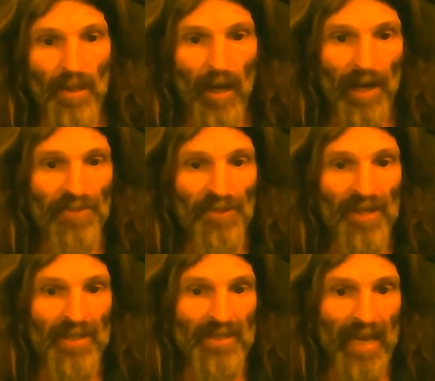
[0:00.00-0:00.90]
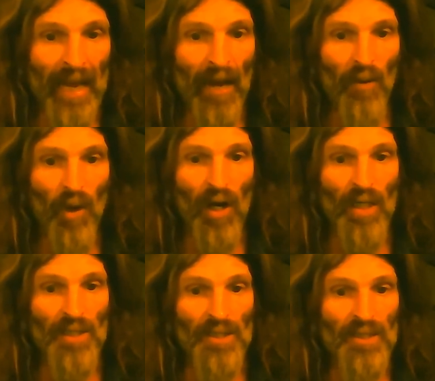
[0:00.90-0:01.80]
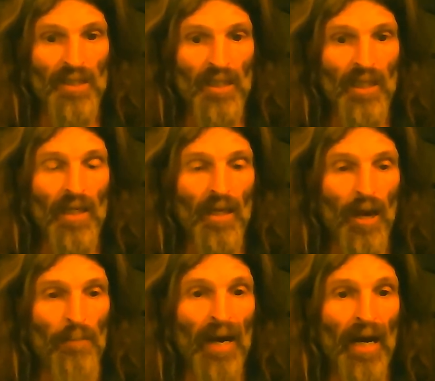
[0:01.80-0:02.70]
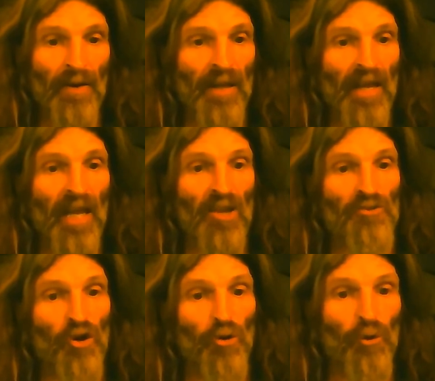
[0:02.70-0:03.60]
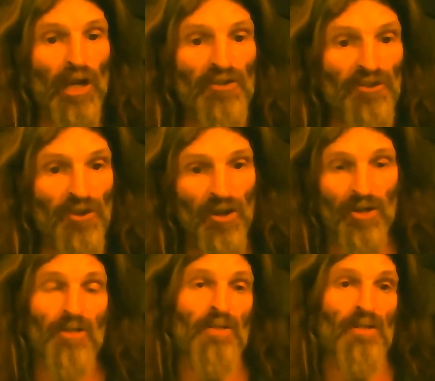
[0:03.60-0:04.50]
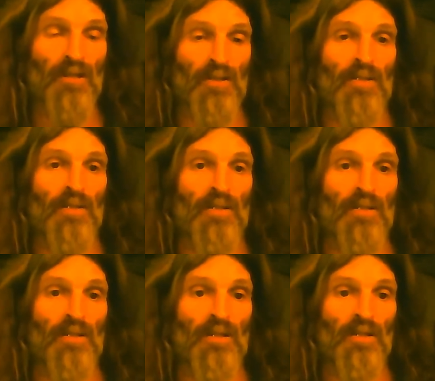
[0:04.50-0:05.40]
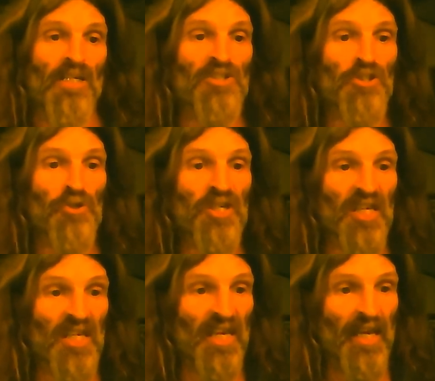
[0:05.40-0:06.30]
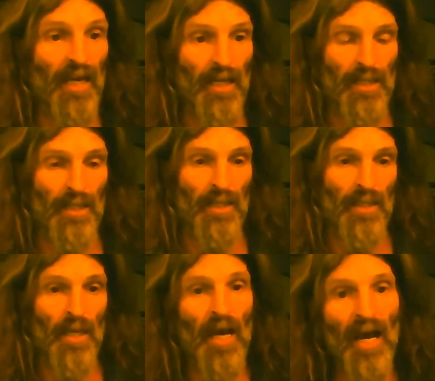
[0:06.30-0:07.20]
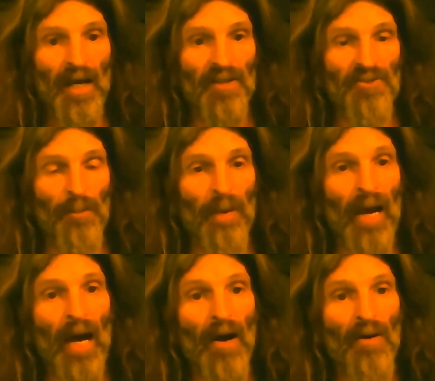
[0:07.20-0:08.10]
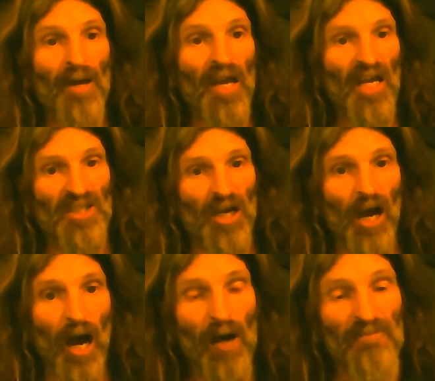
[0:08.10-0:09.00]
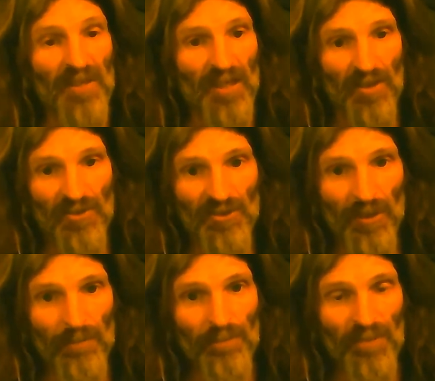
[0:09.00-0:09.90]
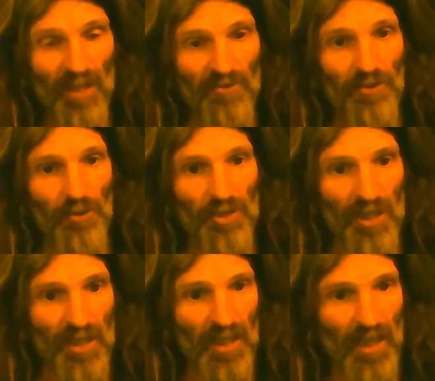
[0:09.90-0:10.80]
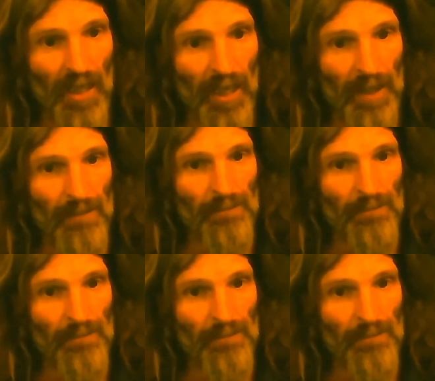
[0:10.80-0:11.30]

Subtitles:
I think that was about as original as you can get, and it's about as obvious as you can get.